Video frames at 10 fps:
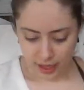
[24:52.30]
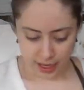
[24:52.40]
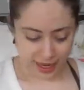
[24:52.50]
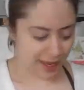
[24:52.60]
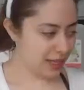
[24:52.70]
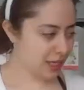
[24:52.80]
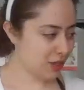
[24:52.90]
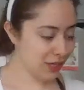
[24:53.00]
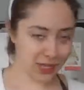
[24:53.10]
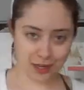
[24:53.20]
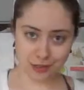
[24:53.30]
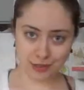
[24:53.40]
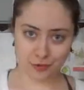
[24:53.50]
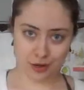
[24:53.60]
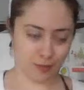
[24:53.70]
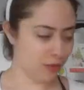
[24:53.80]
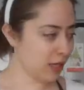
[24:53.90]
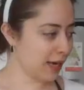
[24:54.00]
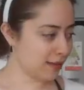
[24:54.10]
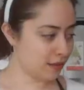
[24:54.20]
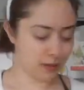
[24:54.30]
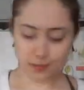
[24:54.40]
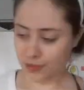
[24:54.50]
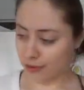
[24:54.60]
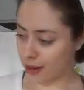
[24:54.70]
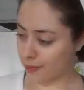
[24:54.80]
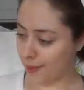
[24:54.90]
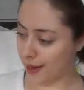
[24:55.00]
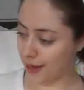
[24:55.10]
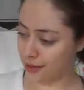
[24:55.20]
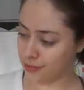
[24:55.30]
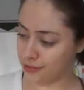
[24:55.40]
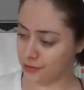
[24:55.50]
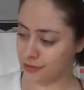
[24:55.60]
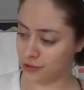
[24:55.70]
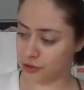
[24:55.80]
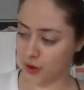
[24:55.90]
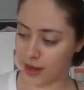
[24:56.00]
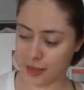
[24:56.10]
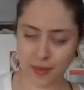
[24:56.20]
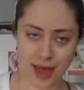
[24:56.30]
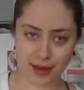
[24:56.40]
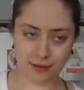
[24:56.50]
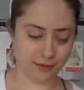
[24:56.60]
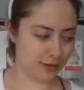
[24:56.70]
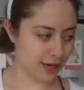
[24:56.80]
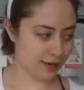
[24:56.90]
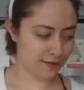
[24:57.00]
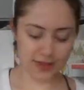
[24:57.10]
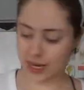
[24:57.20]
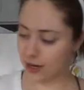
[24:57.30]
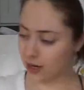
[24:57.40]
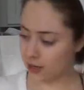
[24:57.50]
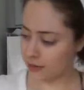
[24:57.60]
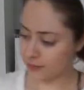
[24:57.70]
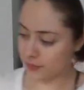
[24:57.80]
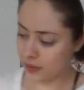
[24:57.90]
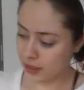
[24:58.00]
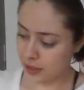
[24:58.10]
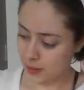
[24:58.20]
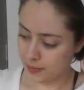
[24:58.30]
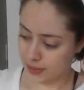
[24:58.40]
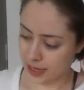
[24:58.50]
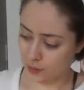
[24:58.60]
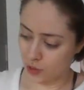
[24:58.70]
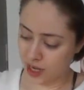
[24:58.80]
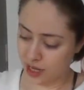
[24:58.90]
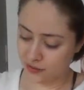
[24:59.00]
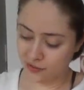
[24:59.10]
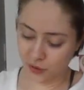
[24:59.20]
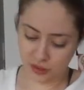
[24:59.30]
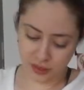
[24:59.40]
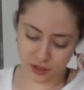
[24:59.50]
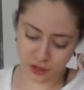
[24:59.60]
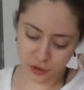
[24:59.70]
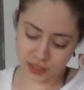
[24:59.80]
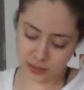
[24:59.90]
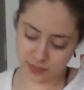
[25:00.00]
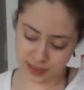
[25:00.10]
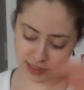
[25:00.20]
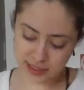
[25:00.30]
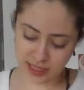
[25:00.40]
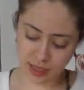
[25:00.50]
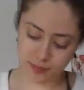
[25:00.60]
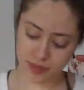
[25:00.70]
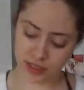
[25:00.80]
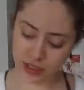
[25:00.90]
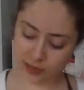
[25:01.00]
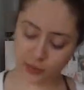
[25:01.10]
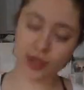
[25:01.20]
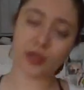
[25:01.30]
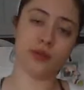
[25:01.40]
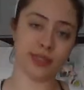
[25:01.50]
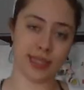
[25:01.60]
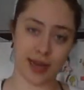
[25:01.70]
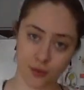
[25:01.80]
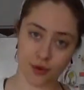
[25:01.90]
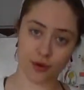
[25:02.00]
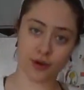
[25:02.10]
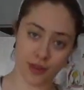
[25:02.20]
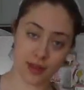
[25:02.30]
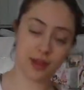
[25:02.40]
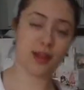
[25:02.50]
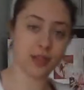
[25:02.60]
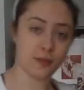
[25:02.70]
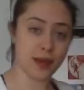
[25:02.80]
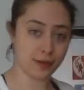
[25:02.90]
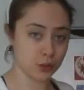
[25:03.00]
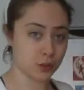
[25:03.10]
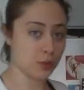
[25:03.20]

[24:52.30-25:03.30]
And I got cookie cutters for it. I'm looking at them. They're on my drying mat right over there. But I'm waiting for the Christmas themed sprinkles that I ordered in the mail to